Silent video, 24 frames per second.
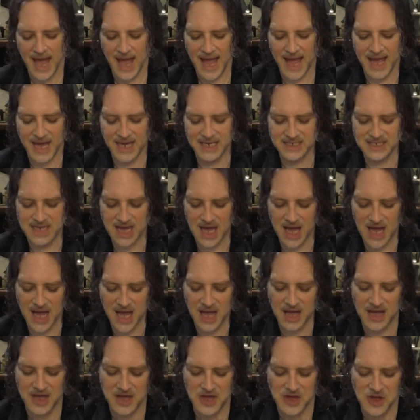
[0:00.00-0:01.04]
And
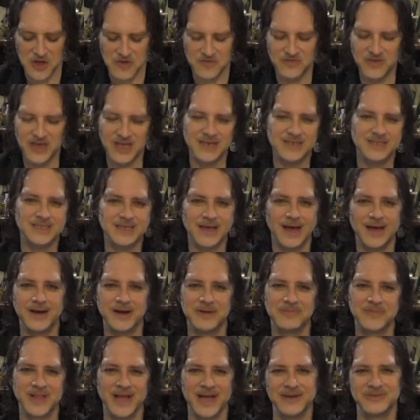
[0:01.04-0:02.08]
uh, Venus sign, and
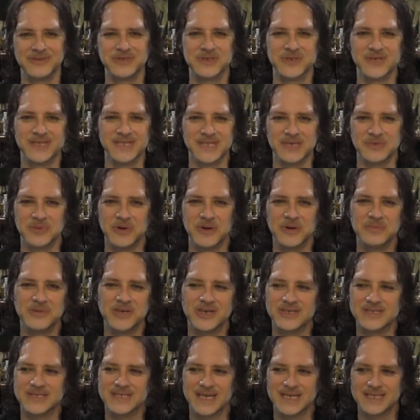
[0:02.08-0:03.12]
I'm glad I'm doing Libra
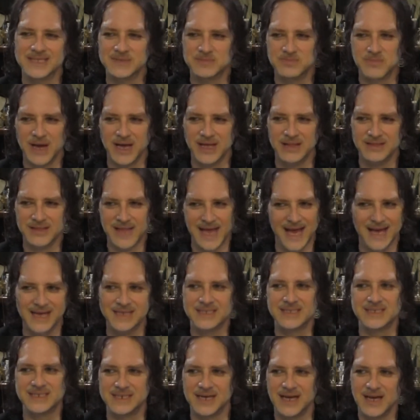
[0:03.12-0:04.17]
because that's my
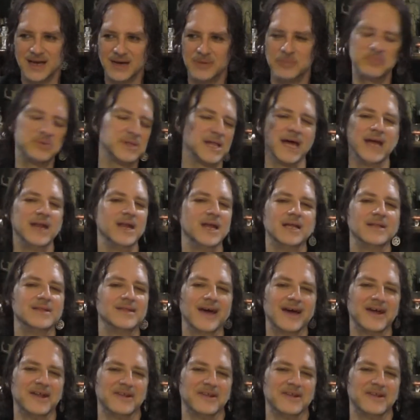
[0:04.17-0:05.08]
last uh, planet,